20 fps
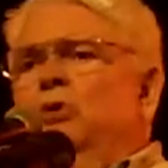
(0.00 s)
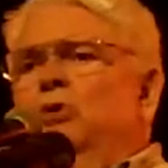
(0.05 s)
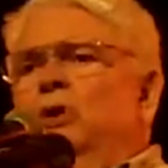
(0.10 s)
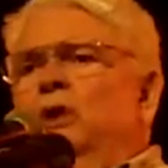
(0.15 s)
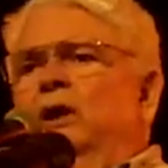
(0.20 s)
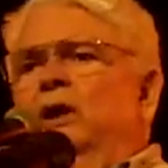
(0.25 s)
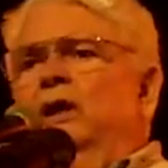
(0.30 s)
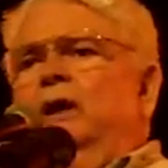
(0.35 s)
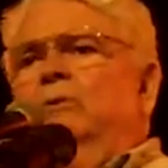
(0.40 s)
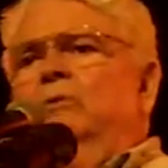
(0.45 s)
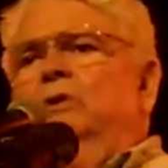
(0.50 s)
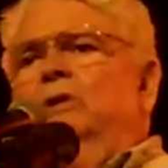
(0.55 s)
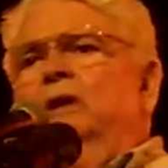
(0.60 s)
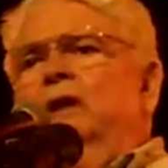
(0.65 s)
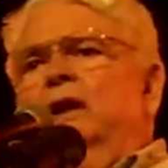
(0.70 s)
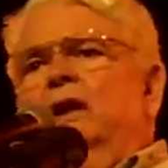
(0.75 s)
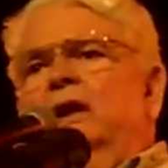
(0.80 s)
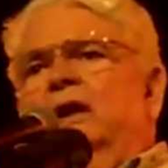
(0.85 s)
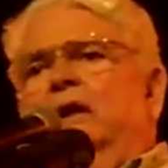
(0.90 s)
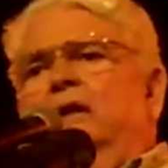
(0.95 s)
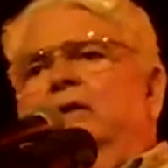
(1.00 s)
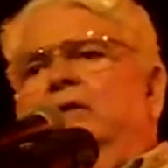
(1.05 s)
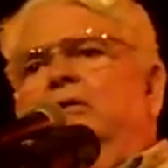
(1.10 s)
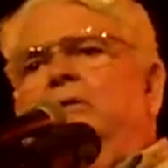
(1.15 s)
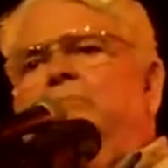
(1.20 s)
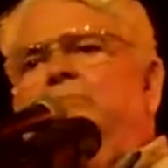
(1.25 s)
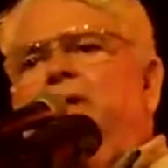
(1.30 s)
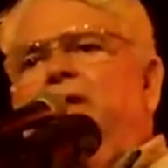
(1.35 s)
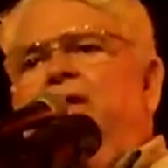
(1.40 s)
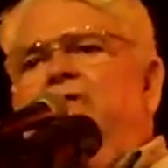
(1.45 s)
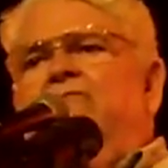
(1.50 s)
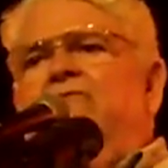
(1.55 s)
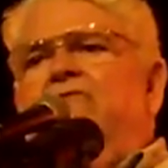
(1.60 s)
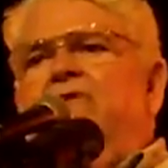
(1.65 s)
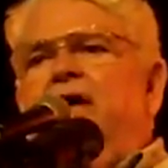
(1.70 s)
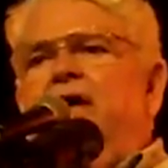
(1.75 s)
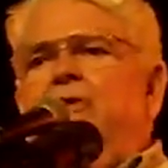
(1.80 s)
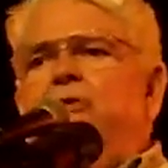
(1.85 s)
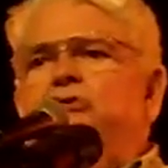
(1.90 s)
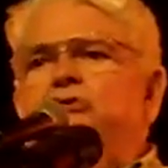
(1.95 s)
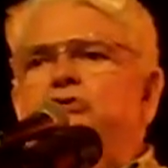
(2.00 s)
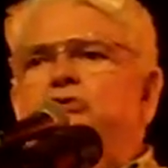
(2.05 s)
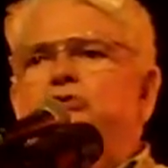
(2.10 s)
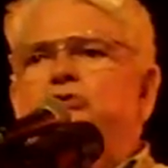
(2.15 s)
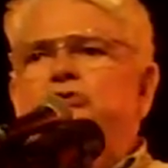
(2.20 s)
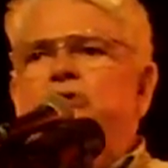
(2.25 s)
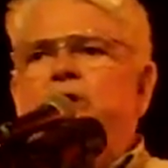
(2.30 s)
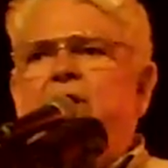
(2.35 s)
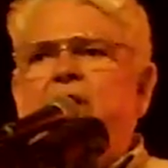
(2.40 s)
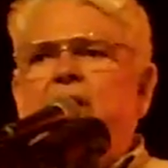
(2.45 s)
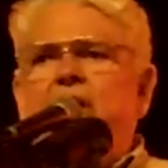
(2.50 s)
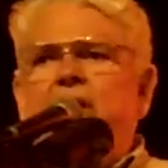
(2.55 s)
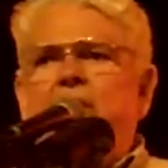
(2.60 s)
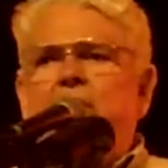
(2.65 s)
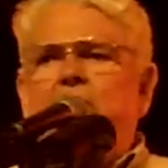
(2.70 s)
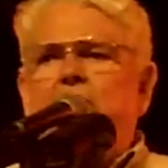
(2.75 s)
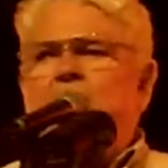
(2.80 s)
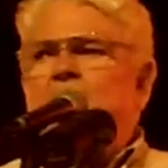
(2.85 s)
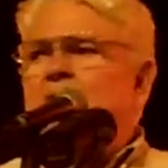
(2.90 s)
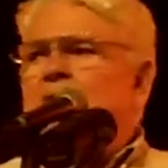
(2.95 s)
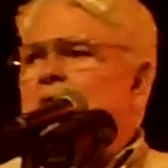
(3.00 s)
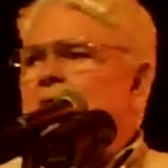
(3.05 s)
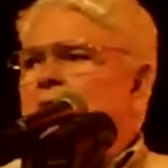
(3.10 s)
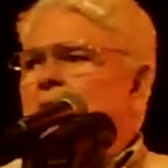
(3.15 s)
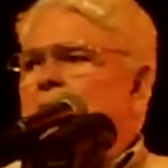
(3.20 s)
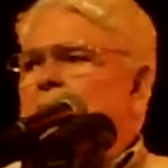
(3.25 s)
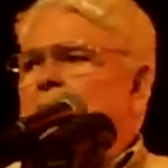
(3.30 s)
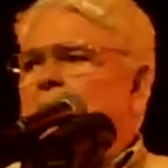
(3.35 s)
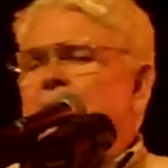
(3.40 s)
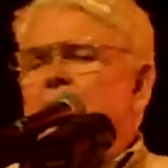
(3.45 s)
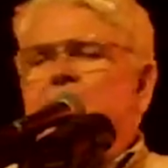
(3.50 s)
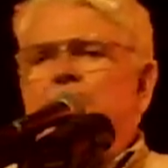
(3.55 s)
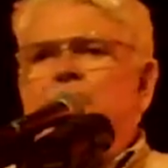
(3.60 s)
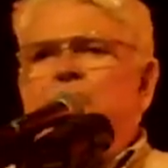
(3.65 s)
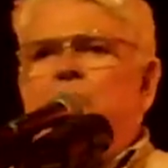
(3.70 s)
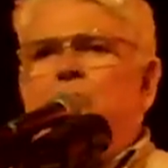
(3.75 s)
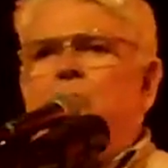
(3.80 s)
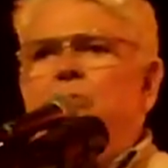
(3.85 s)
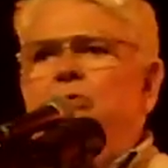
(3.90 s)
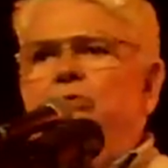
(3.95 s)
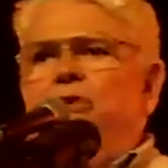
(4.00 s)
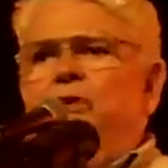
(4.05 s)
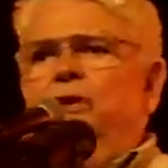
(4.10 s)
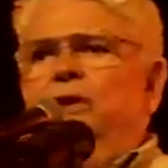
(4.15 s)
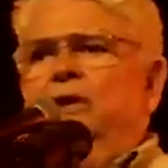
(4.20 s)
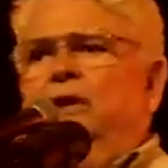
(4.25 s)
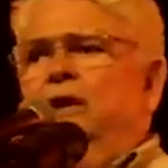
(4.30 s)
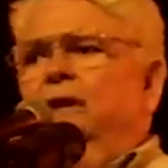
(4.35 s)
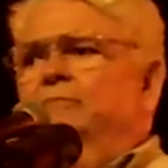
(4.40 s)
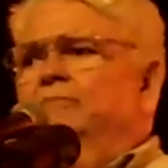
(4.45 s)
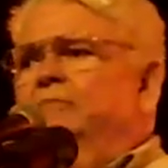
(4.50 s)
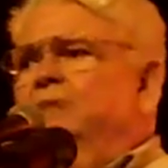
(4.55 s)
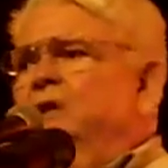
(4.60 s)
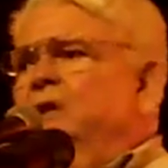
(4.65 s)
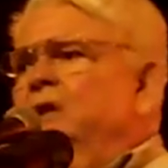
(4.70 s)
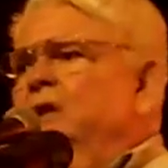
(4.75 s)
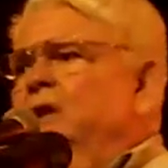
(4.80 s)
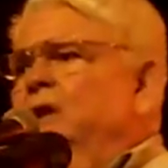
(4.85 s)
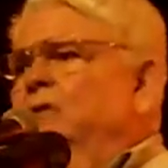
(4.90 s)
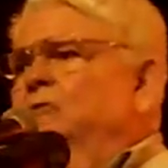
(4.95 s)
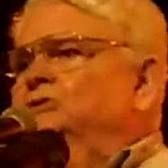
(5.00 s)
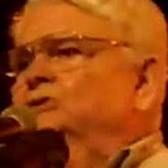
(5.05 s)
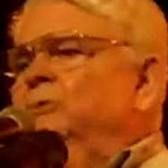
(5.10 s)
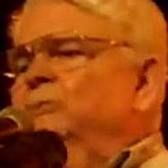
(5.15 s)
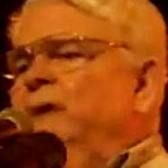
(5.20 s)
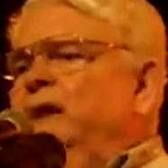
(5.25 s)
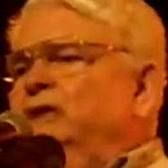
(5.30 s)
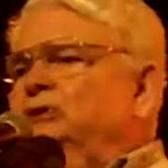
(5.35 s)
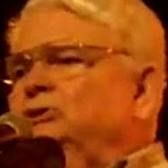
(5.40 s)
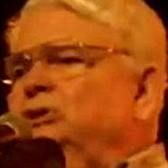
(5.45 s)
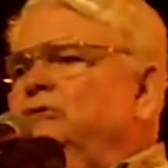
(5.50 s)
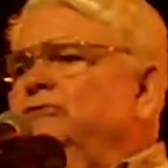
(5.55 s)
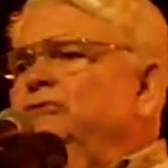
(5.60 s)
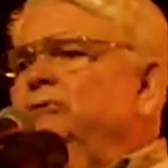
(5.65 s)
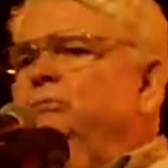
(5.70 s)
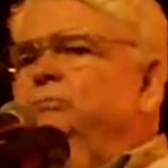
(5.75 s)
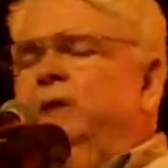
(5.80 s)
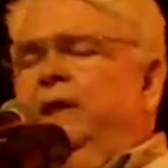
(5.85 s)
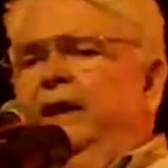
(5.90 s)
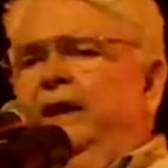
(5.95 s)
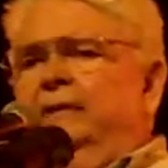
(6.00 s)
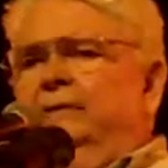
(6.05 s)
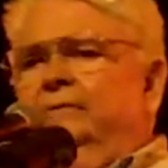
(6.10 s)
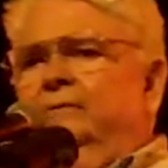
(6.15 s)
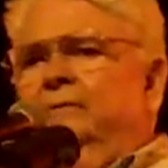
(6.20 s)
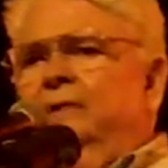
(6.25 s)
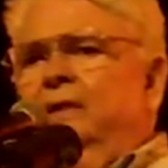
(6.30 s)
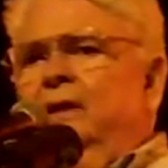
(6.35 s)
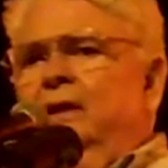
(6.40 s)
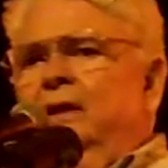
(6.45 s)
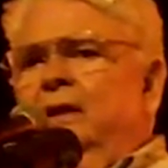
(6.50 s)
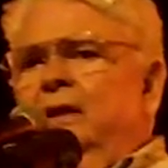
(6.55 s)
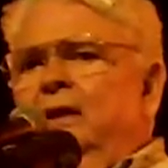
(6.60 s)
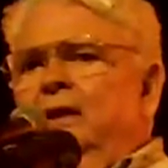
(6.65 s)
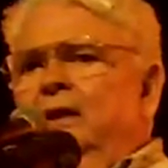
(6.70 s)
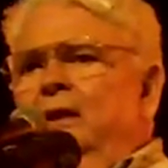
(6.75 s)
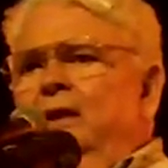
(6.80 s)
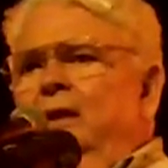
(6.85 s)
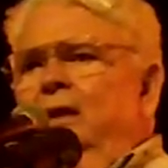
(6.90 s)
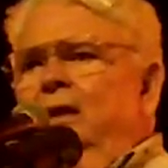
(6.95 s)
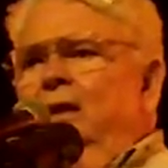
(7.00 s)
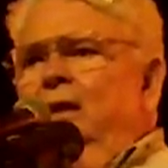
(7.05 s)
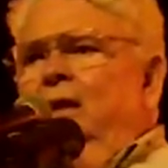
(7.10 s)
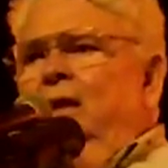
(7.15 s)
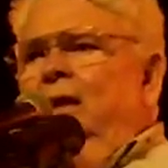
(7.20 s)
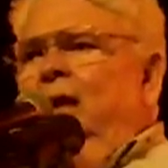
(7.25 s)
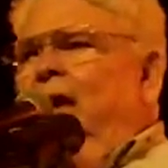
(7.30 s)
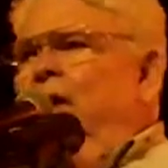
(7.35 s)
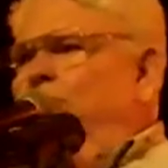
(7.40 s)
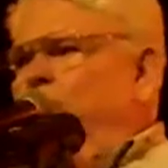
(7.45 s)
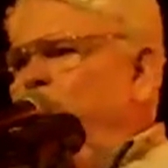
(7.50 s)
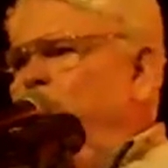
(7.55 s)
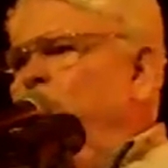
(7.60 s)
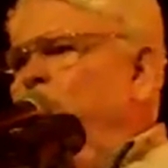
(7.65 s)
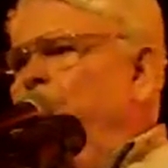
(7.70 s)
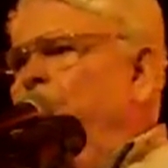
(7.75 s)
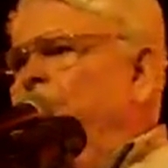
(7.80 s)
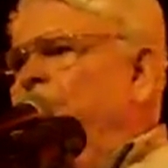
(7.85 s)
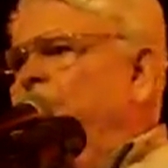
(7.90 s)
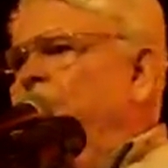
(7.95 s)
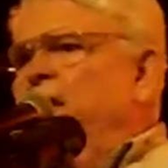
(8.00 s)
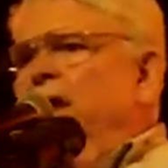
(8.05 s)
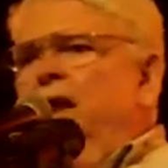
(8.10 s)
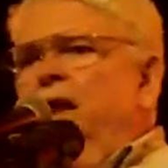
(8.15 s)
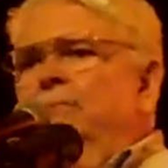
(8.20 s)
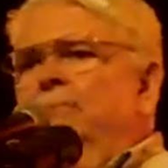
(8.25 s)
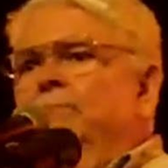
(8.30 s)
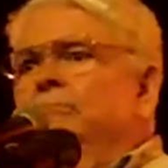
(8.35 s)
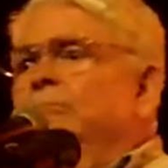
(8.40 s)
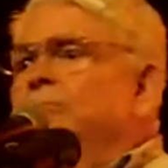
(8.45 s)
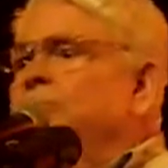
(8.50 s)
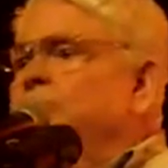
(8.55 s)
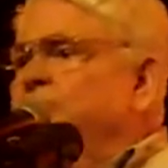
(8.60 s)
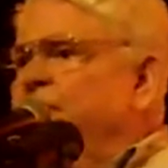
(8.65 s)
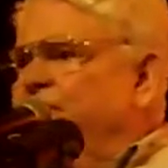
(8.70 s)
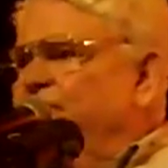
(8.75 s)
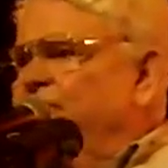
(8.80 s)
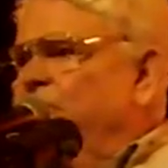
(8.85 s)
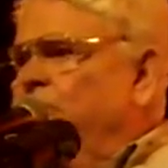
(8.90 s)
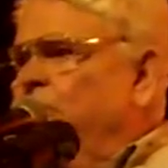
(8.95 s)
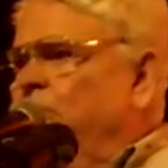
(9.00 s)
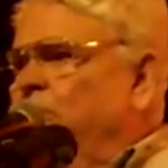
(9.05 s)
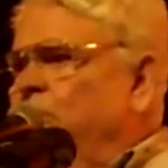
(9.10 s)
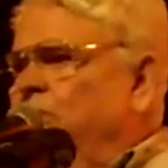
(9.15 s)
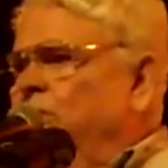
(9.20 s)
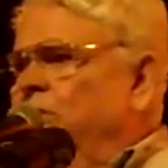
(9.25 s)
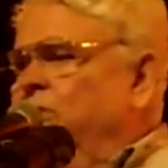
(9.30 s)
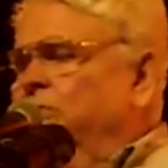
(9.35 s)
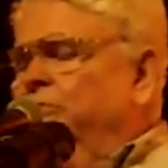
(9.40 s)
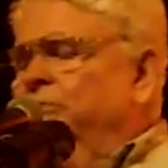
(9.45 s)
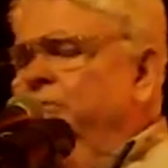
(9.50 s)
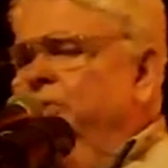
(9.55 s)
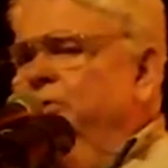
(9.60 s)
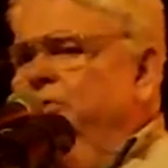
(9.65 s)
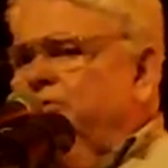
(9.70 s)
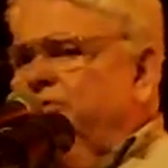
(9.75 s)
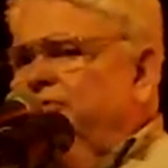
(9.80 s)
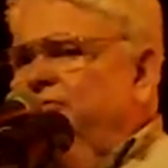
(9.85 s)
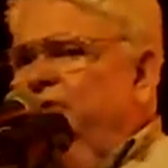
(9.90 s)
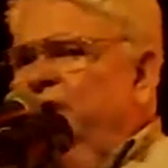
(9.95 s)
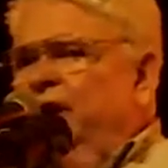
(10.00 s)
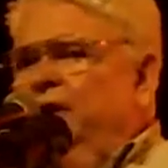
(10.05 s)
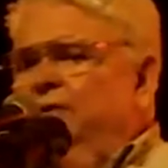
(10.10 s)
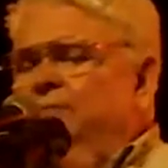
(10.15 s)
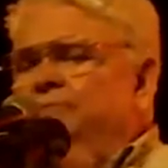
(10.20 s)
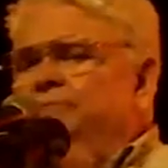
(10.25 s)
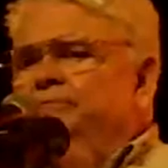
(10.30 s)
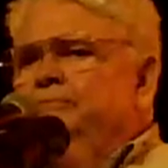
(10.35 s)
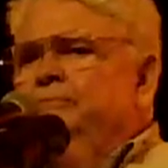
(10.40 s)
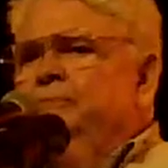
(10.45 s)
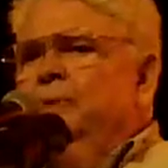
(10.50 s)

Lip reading: morning, I would get on another plane, fly to Sioux City, Iowa, and pick up the whole thing again. It was a masterful plan. I was whipping a game, but everyone knew it. It was fine.